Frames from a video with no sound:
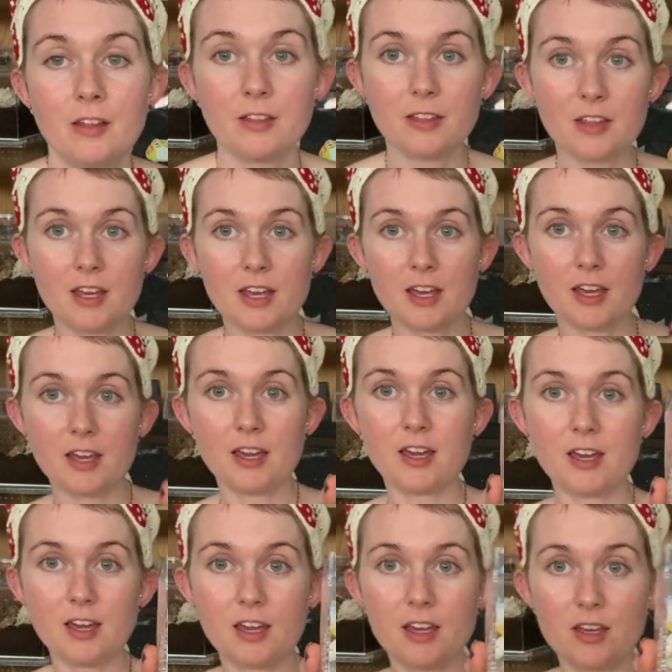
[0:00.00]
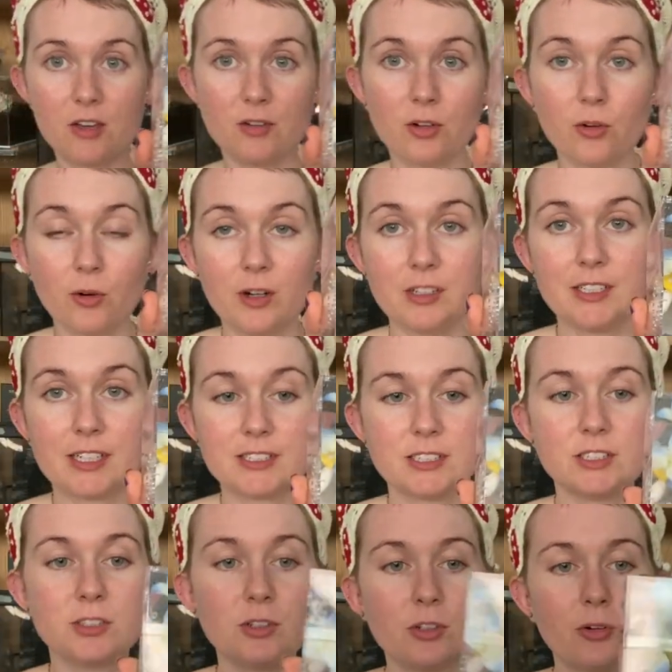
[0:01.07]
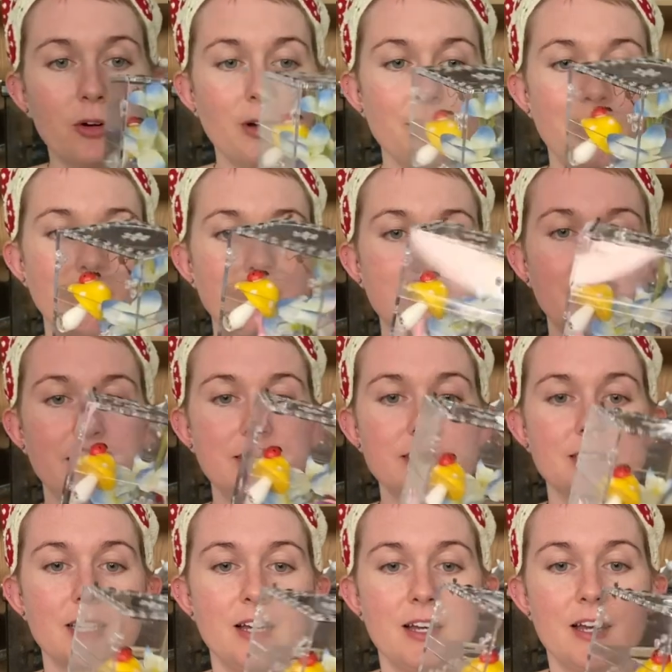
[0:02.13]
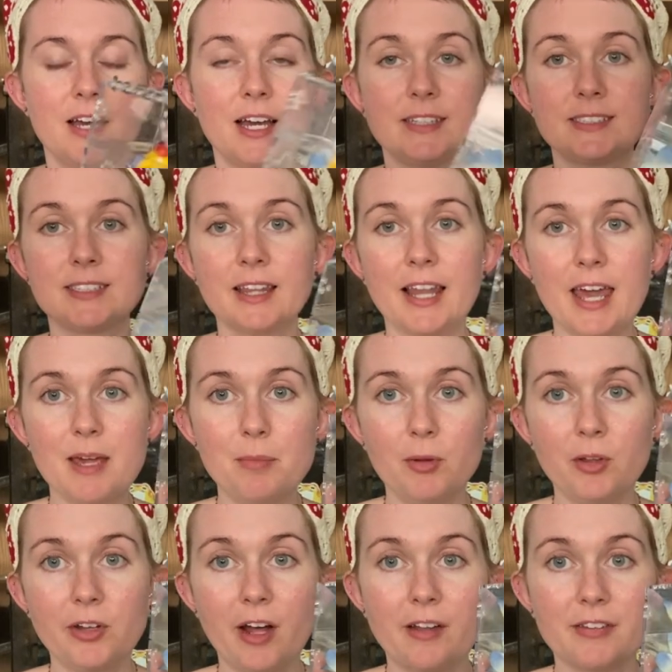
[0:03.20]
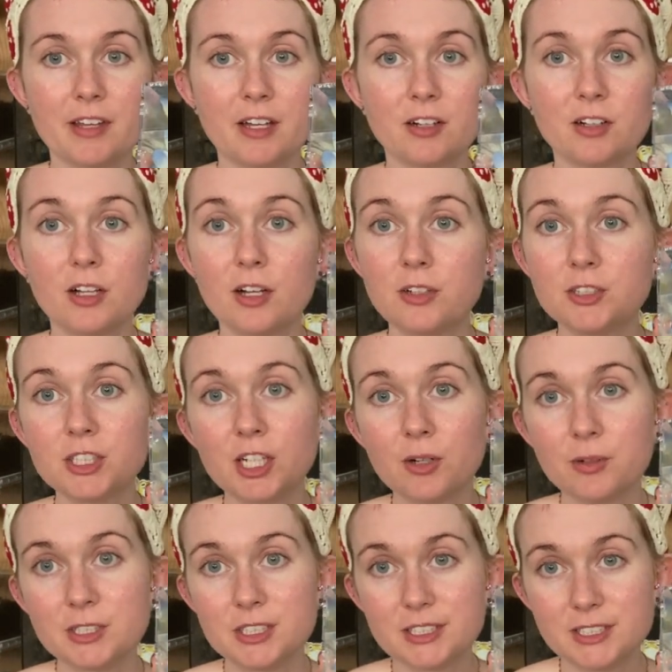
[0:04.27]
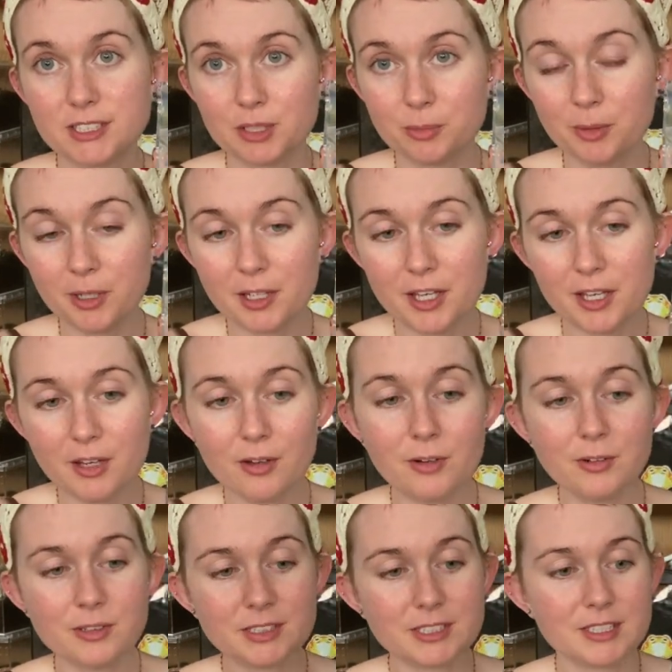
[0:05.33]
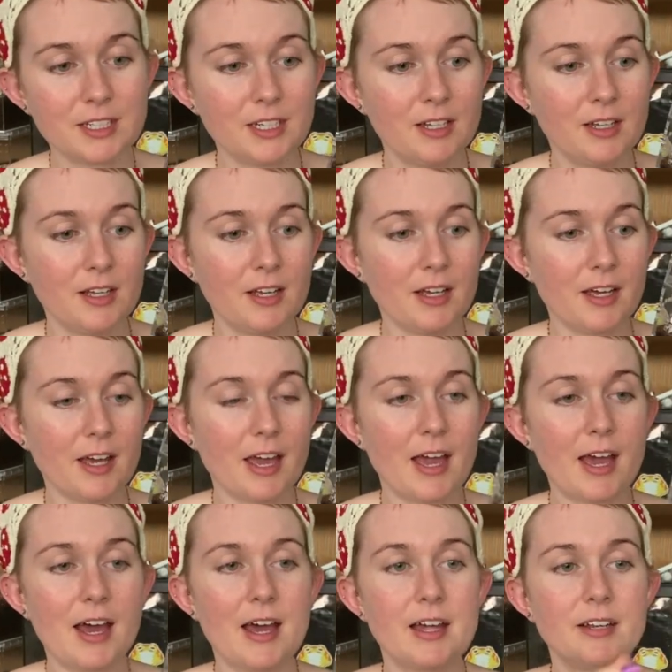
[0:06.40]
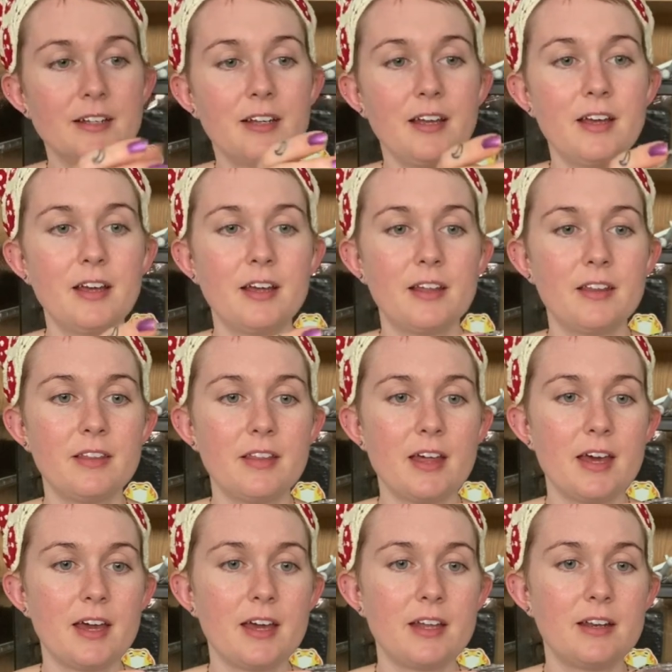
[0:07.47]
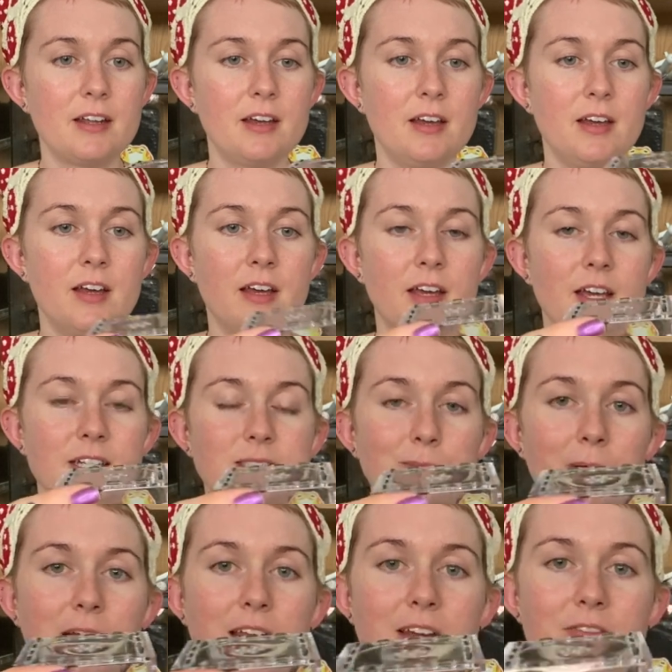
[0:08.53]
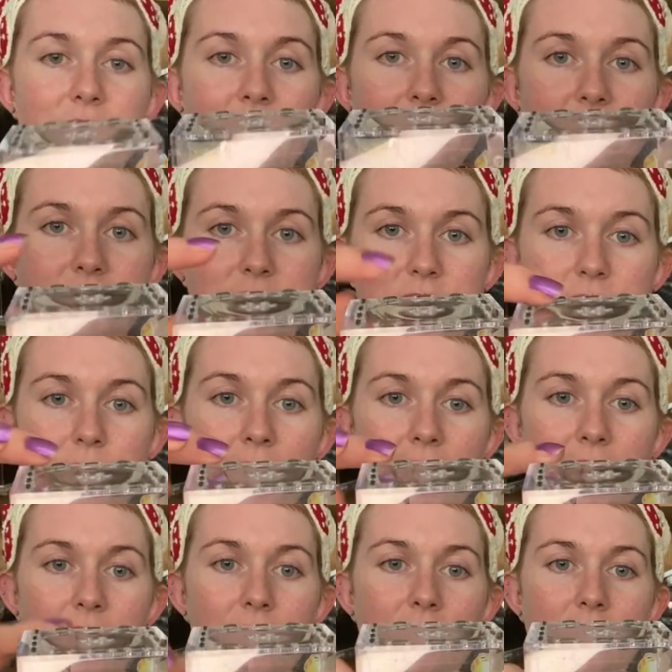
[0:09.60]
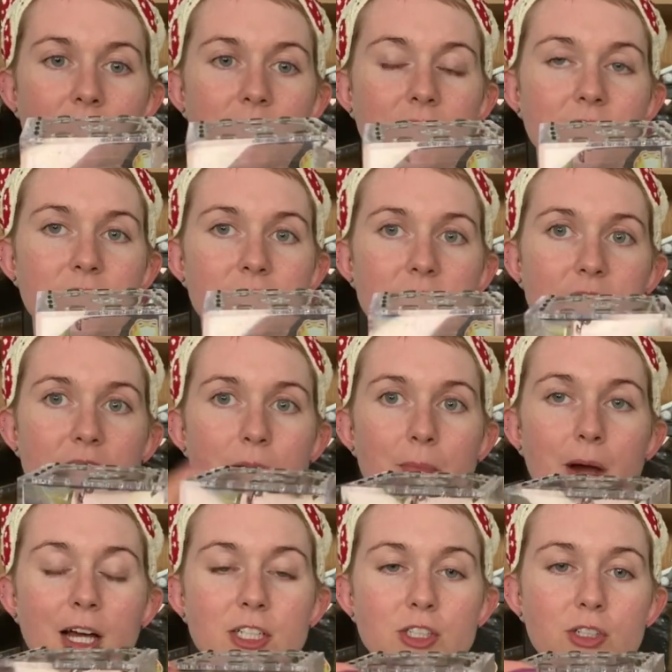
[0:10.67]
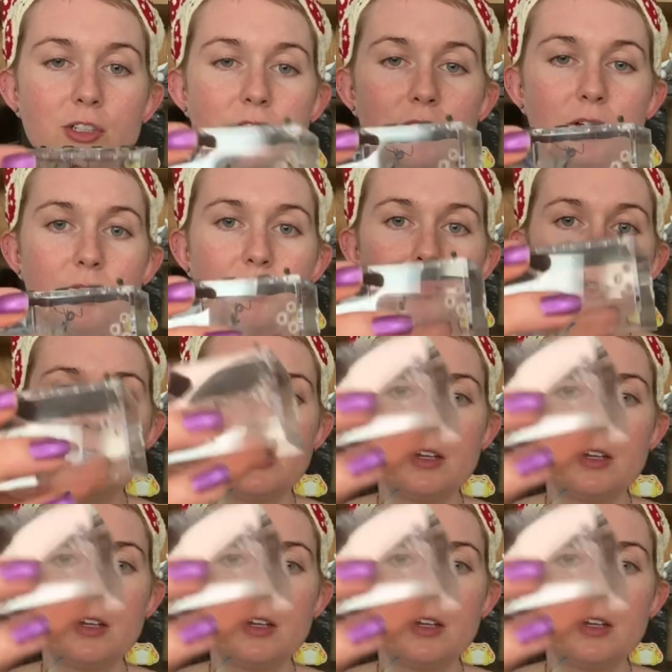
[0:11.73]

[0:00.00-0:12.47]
the unicorn, Texas unicorn mantis. It's labeled on the enclosure, which is super cute. And then he has plenty of things to hang on. There's a little mushroom,